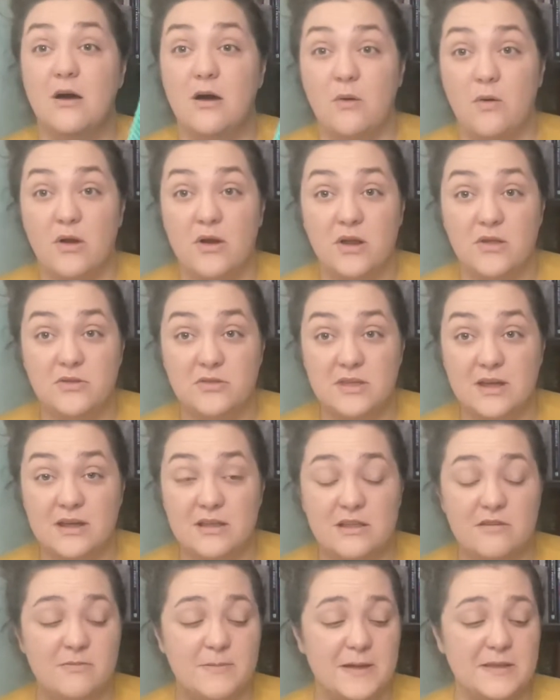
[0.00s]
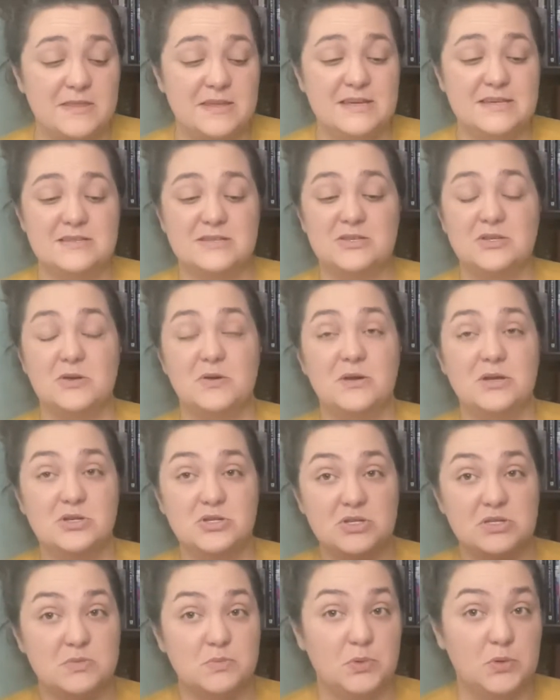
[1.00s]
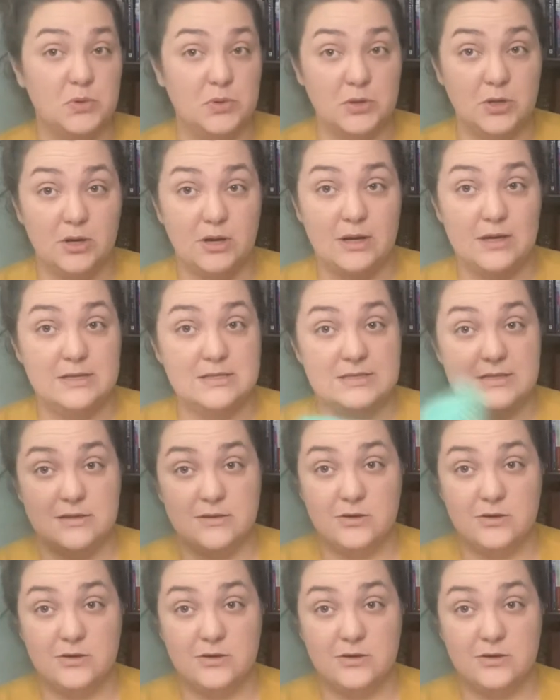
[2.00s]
Another thing I love about this, you can just pull your ends in.